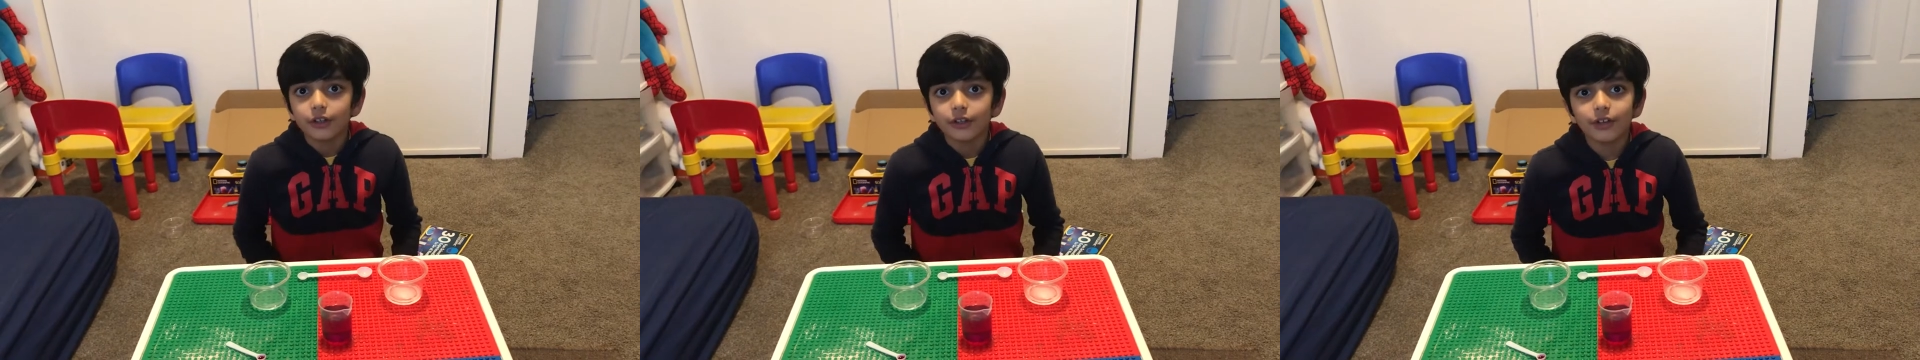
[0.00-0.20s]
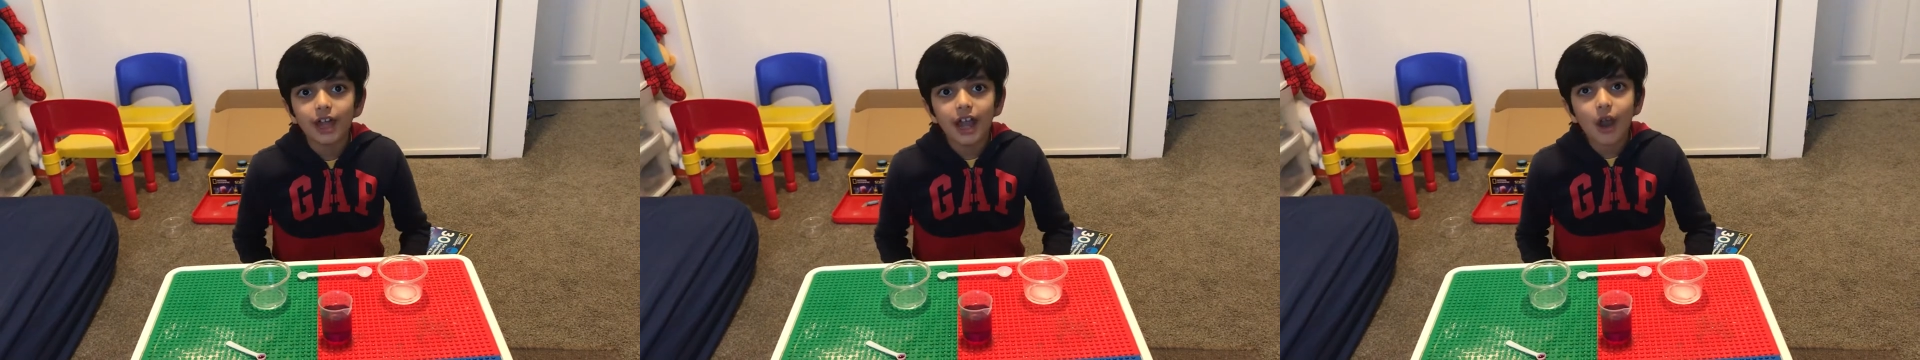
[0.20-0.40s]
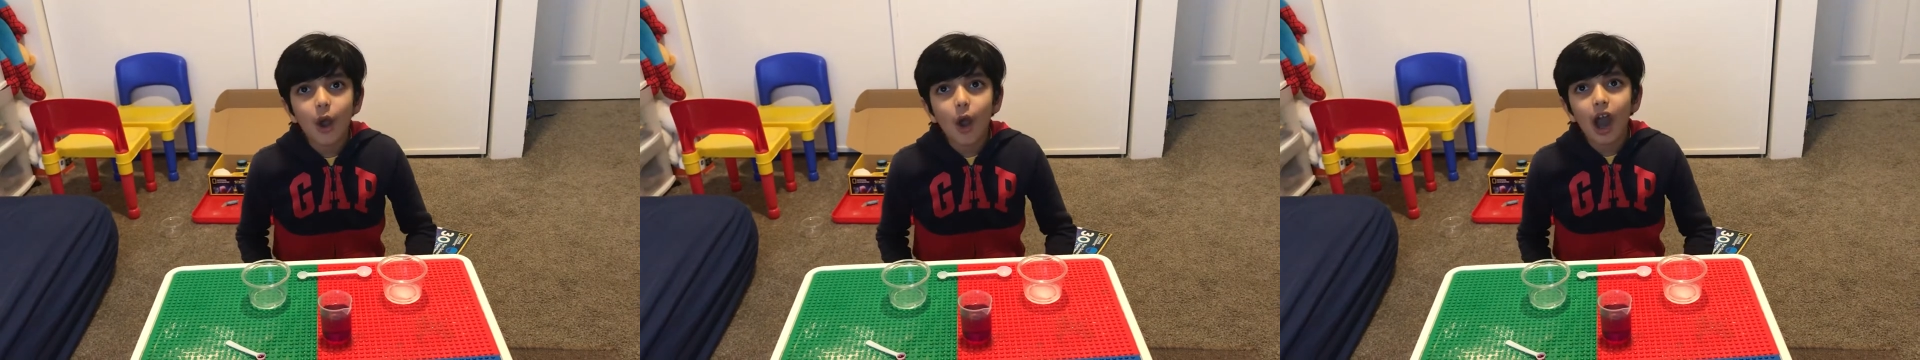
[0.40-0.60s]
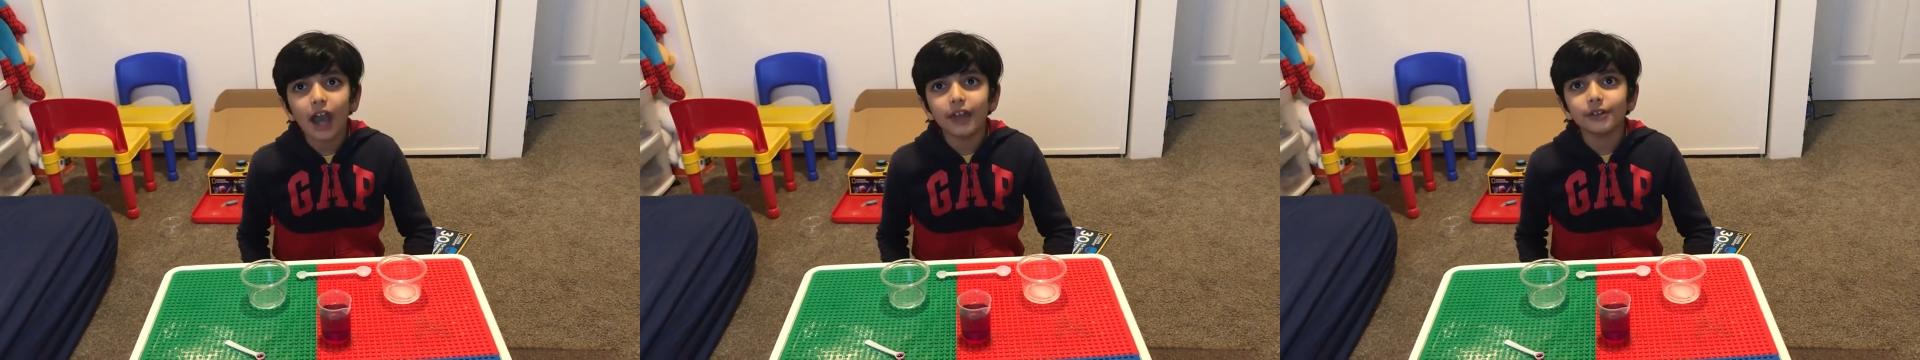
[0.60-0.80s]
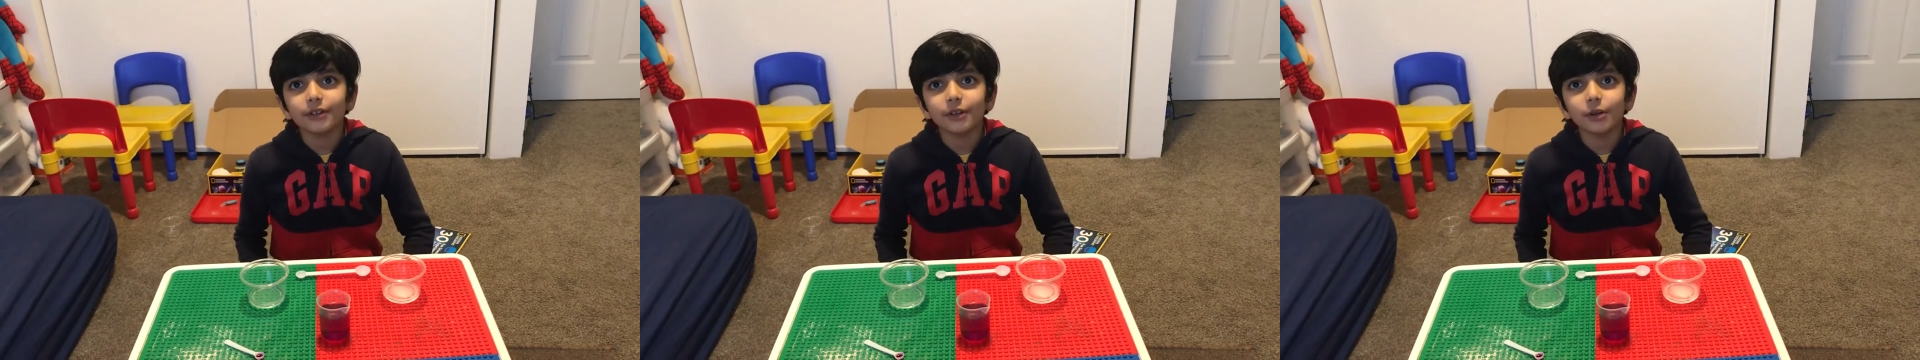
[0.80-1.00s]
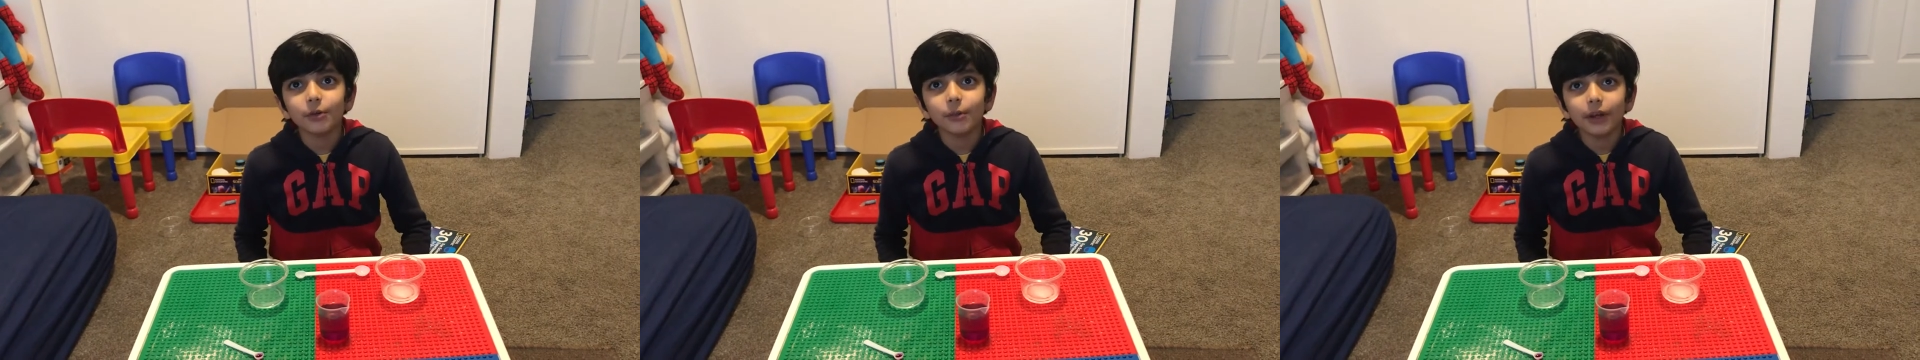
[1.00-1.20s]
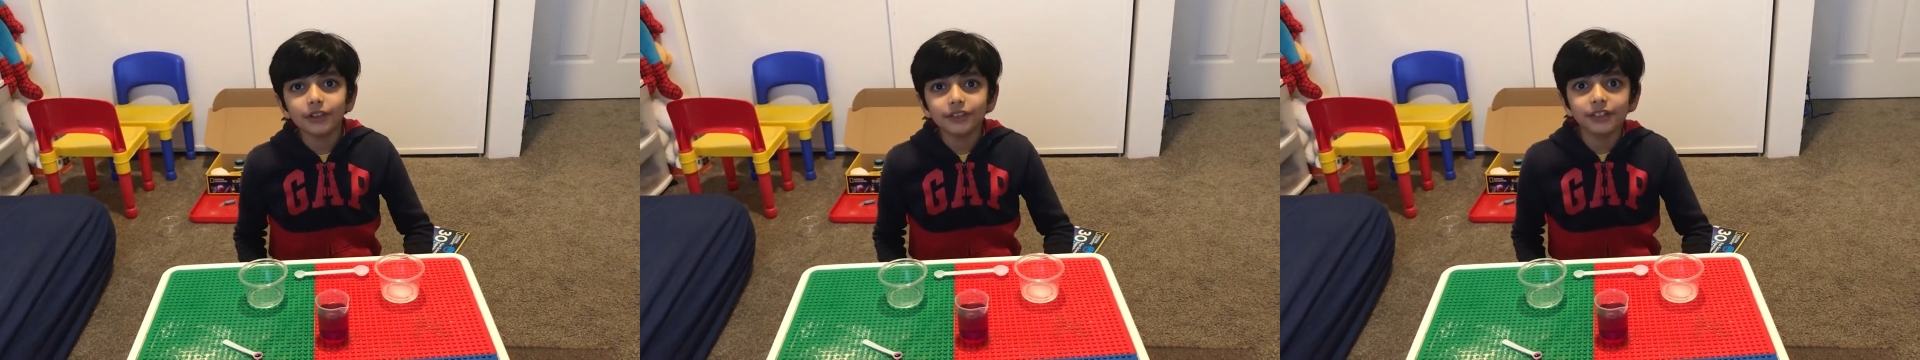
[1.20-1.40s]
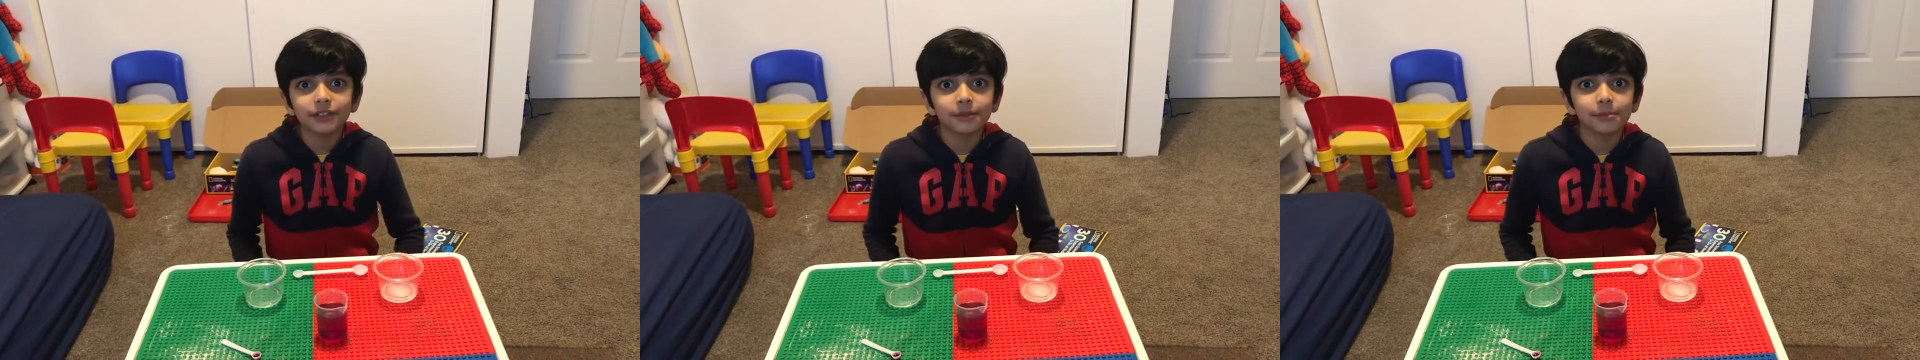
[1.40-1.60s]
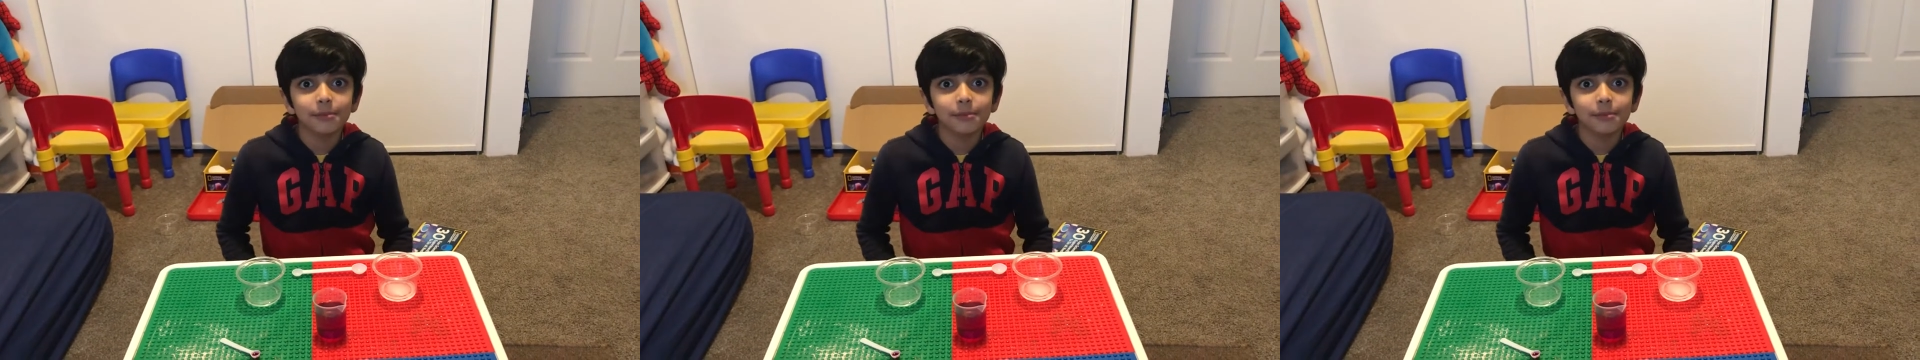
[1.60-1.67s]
Now, I don't know what this